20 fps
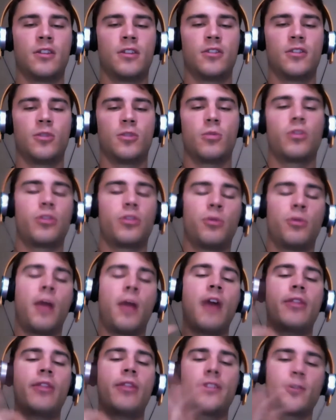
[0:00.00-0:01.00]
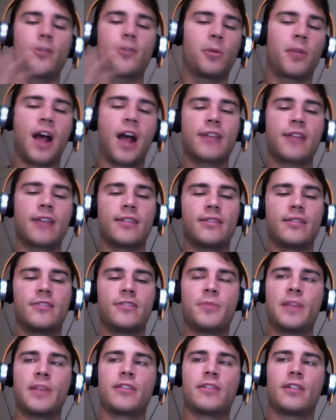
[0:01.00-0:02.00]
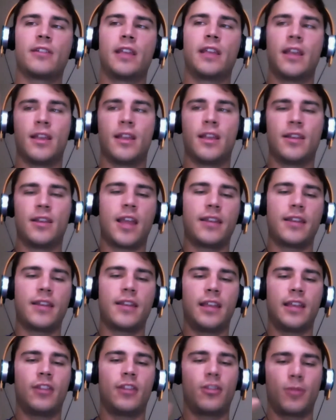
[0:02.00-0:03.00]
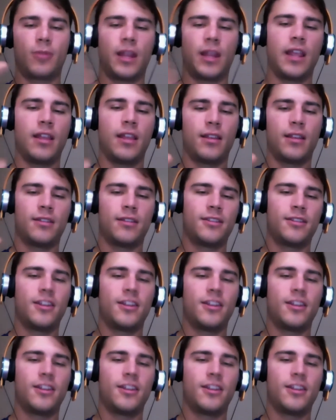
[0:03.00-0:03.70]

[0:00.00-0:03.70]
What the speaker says: So throughout this whole process, it's basically 19, 3,